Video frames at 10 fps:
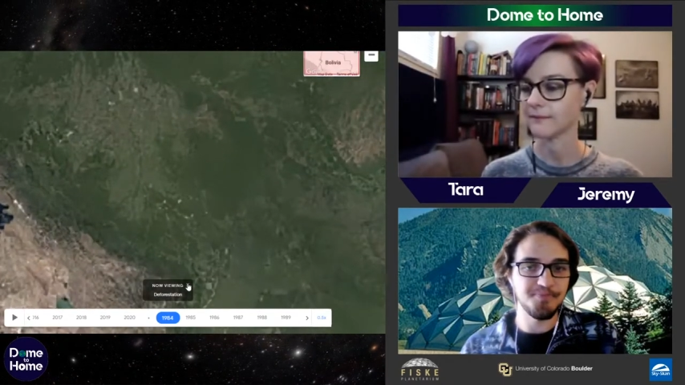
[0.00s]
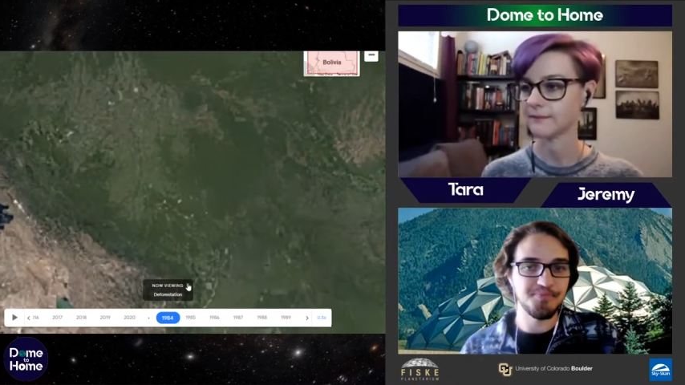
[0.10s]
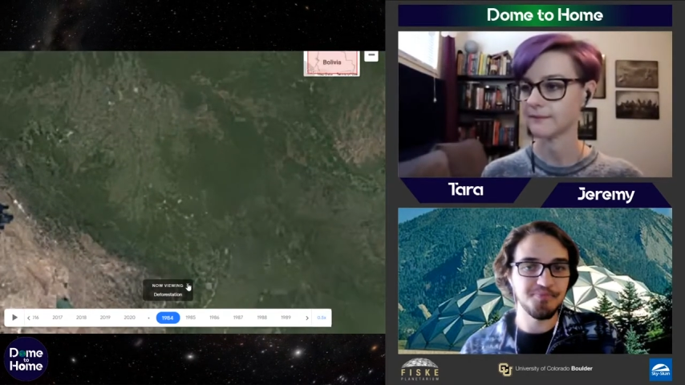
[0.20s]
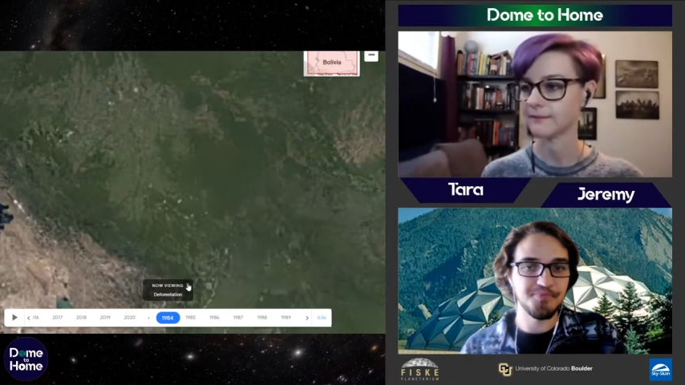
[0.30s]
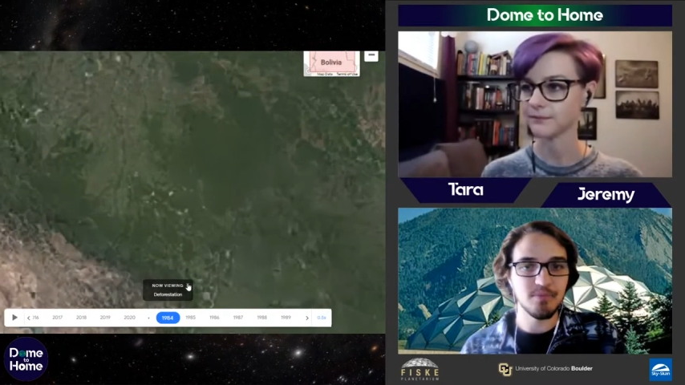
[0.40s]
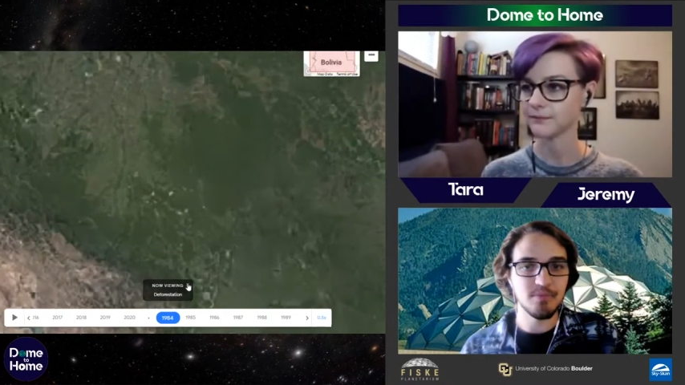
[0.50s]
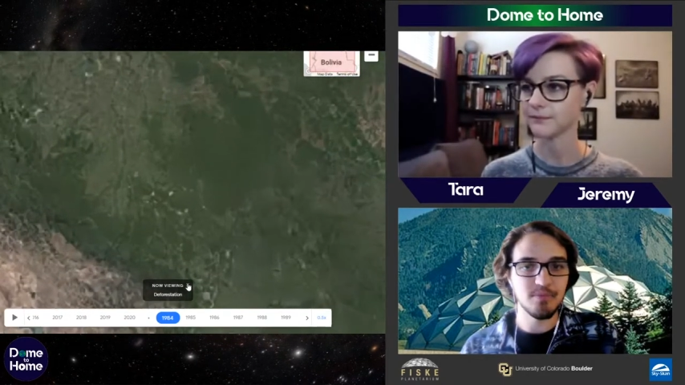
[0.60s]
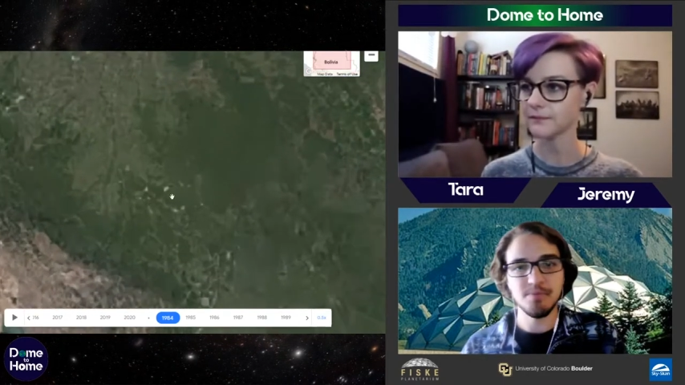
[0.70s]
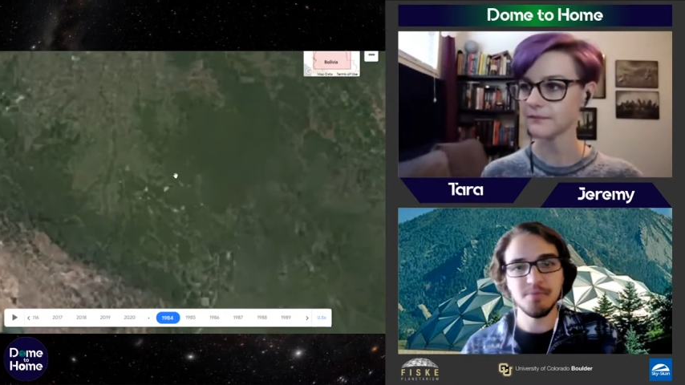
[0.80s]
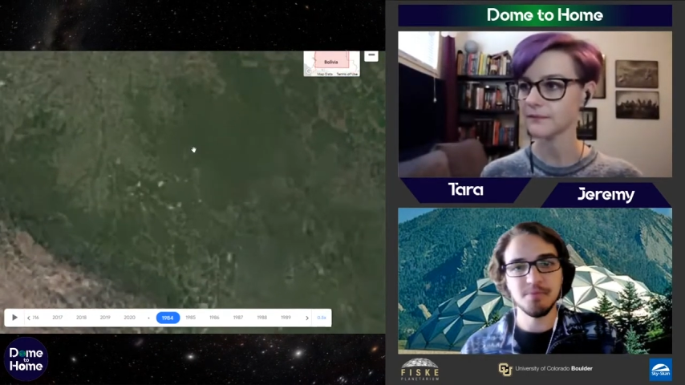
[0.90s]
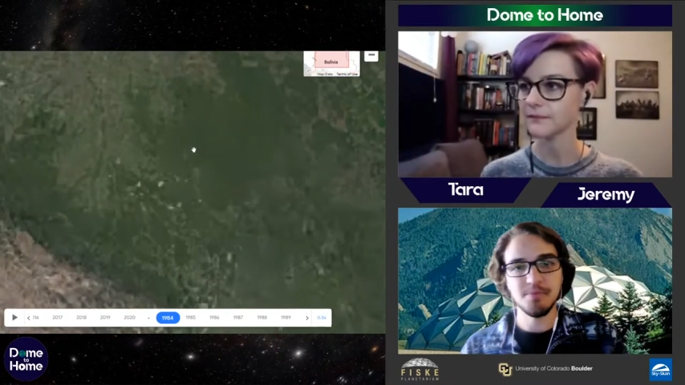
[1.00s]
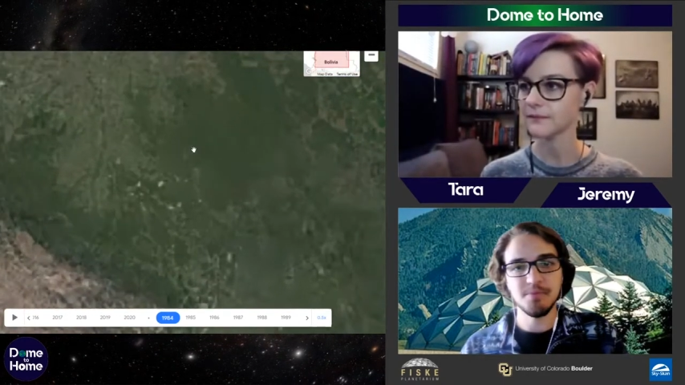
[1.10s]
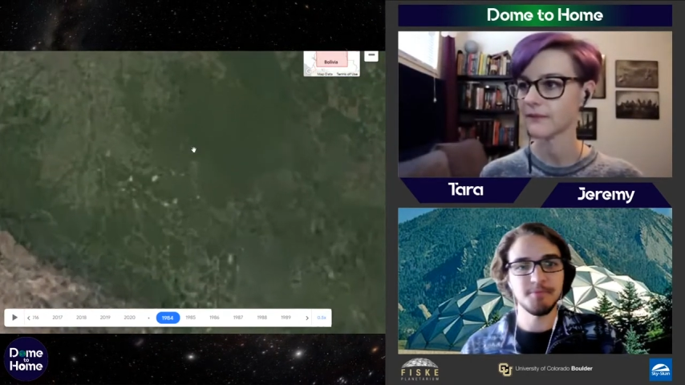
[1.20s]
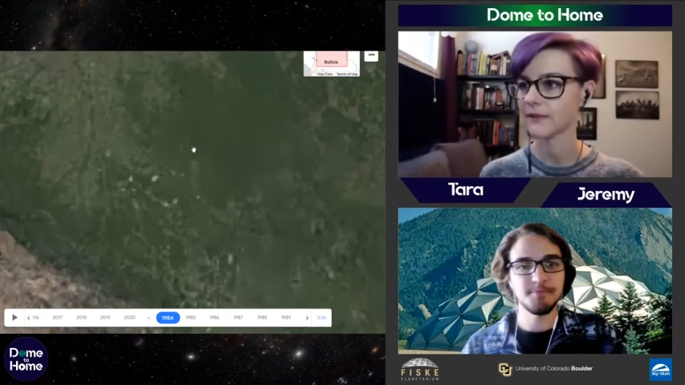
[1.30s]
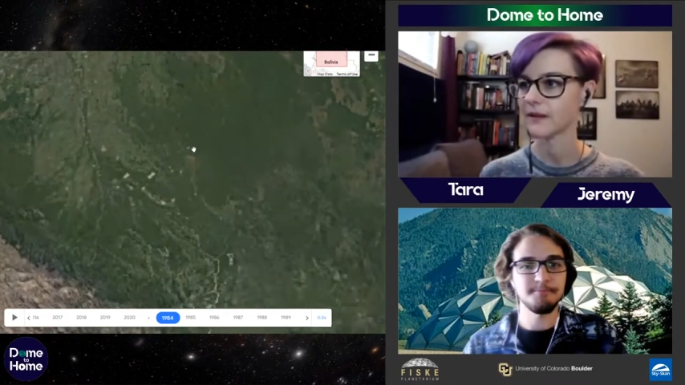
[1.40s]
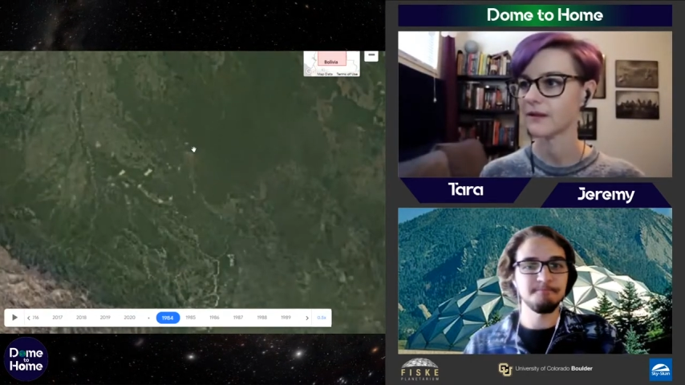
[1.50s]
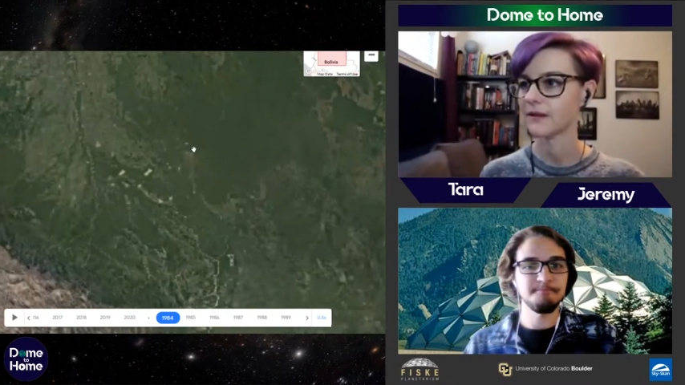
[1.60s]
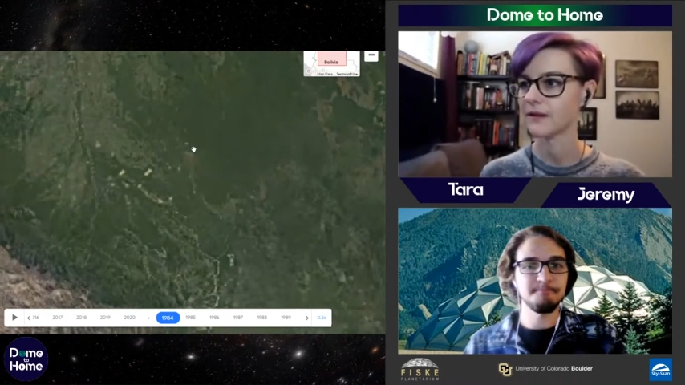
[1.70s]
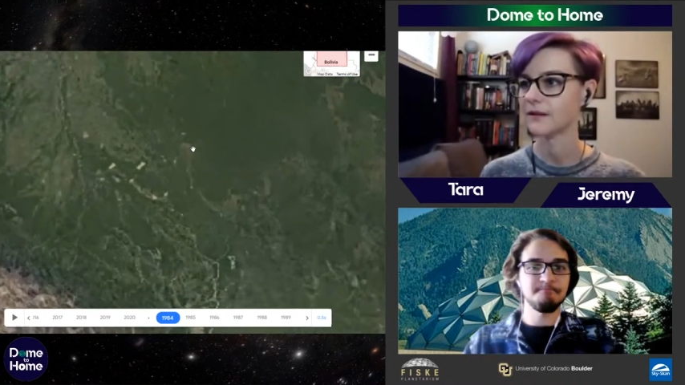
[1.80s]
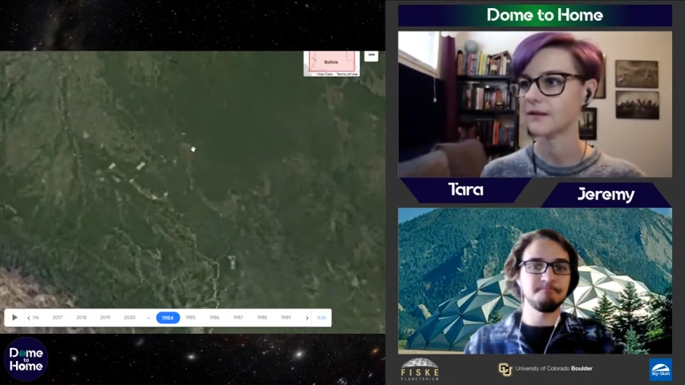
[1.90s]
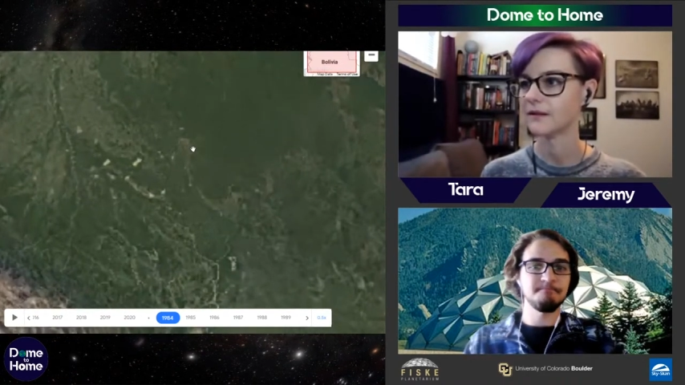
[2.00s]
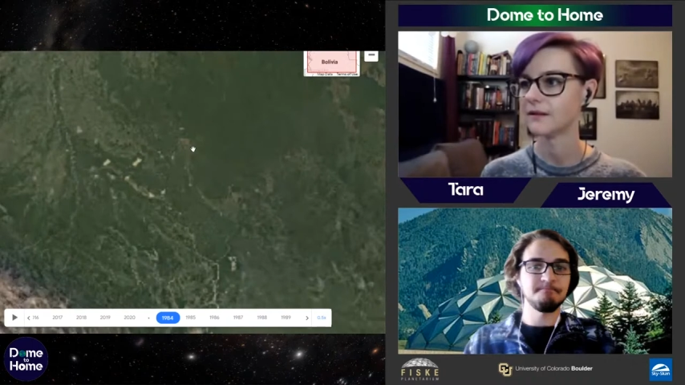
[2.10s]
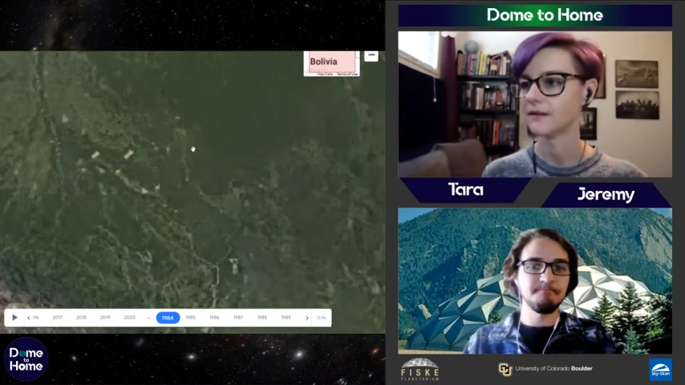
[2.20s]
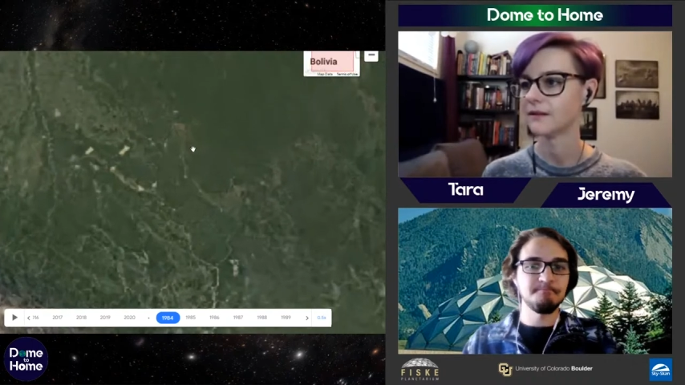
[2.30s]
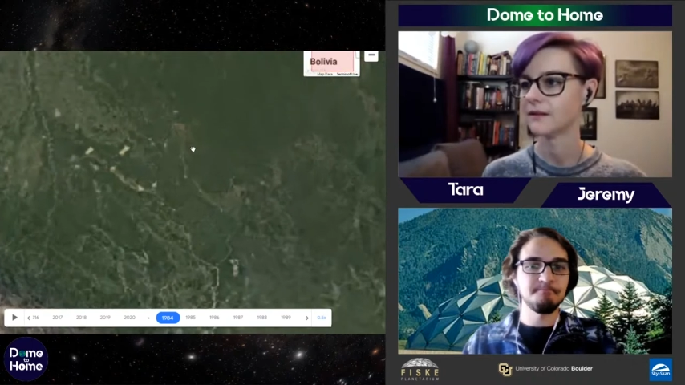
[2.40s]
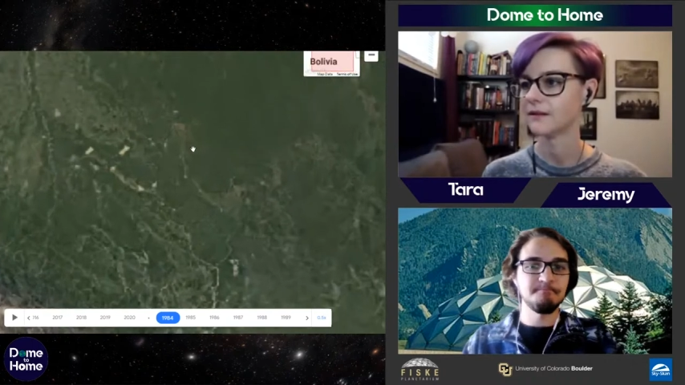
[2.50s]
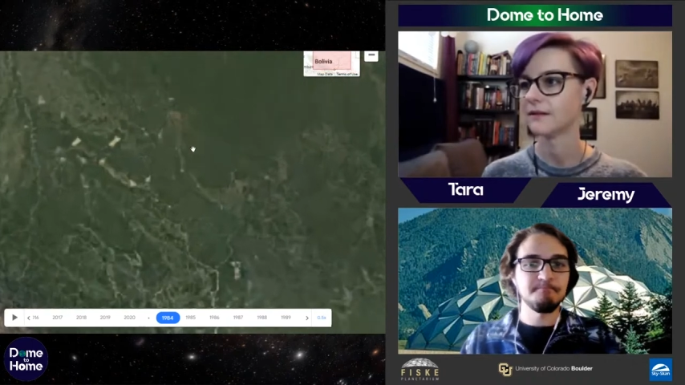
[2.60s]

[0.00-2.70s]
No one is speaking in this clip.